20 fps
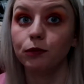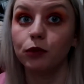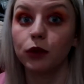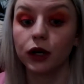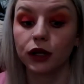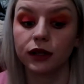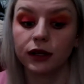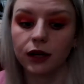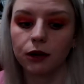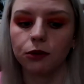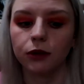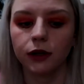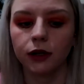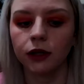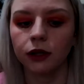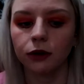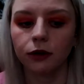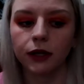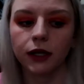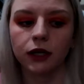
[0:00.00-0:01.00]
books I
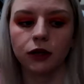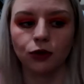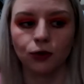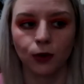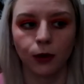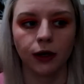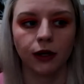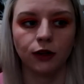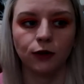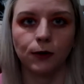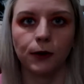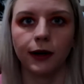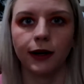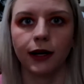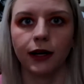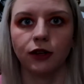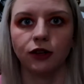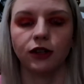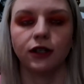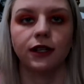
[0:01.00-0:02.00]
wanted to read in
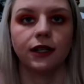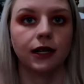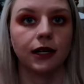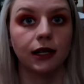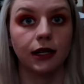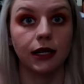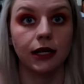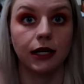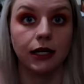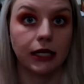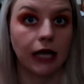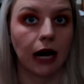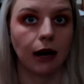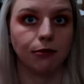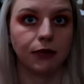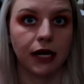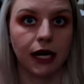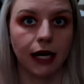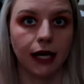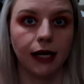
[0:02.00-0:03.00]
2020. I just did the
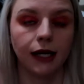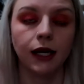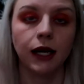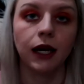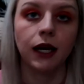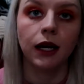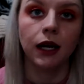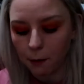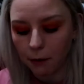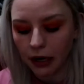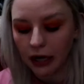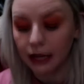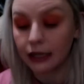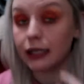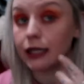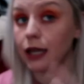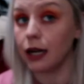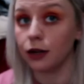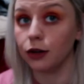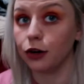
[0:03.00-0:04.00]
top 10, but I
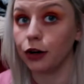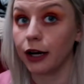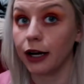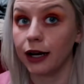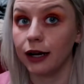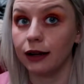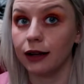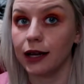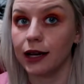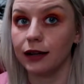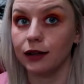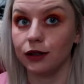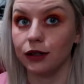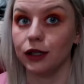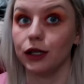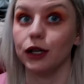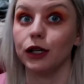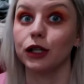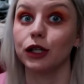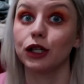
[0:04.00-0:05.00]
did create a
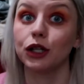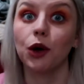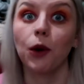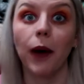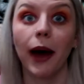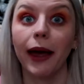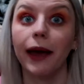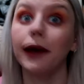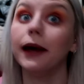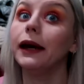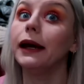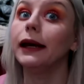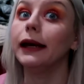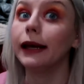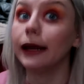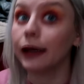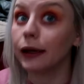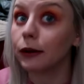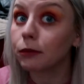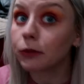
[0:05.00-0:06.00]
list, so I
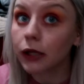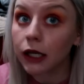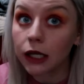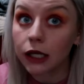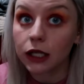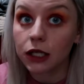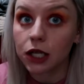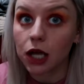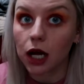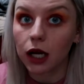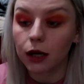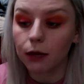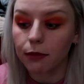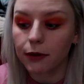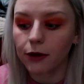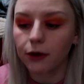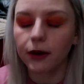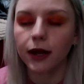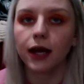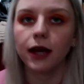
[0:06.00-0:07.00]
am gonna talk
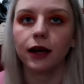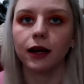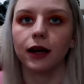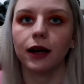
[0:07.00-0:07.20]
about it.